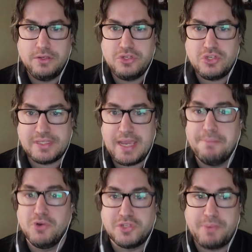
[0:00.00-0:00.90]
Just the
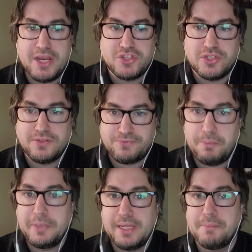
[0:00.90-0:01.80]
utmost patience for
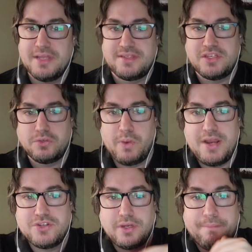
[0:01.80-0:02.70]
me and my
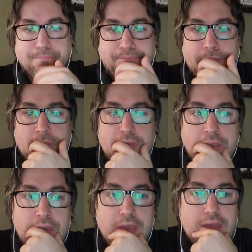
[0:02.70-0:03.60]
situation.
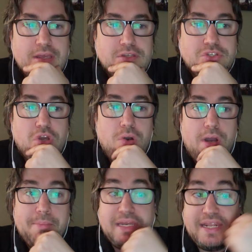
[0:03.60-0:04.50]
So,
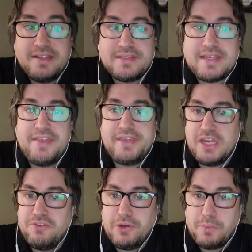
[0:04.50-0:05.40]
I mean, needless to say, the
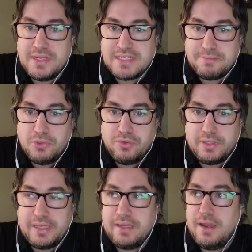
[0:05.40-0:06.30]
interview went smoothly.